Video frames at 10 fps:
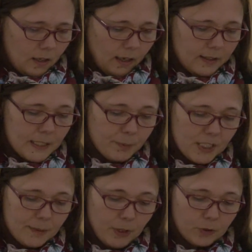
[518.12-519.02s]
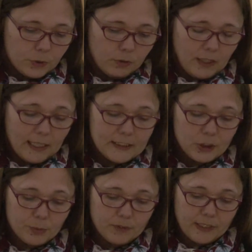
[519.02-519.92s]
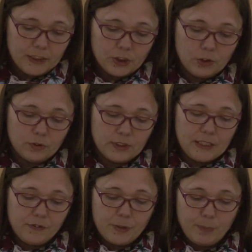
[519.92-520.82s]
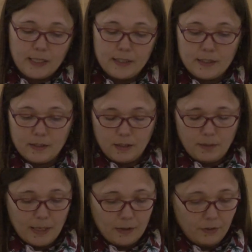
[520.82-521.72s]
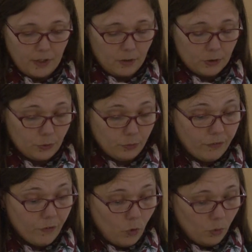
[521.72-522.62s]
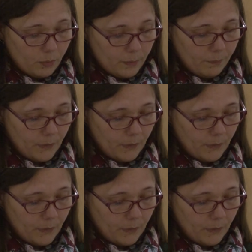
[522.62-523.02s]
And this brings me on to a related observation on Stephen's piece about theological form.